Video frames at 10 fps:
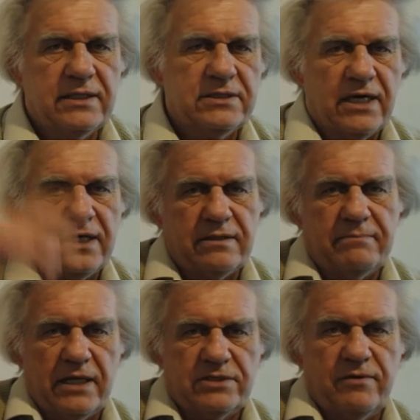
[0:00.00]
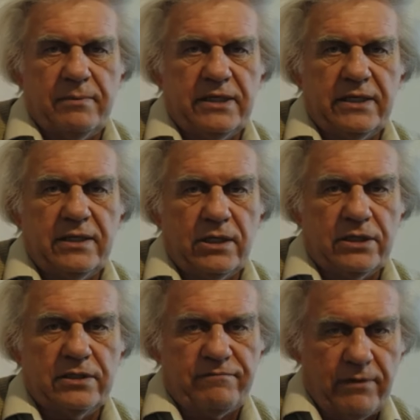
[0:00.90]
He's 100 miles from the
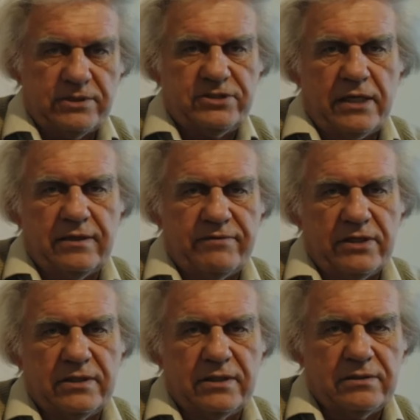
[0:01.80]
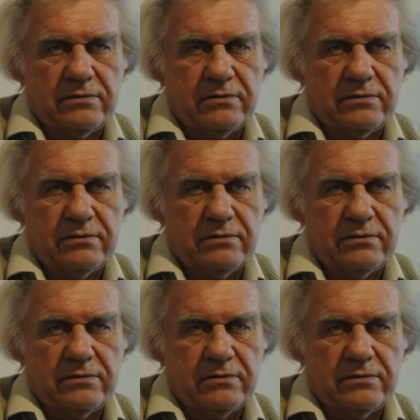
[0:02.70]
Earth, from the center of the Earth,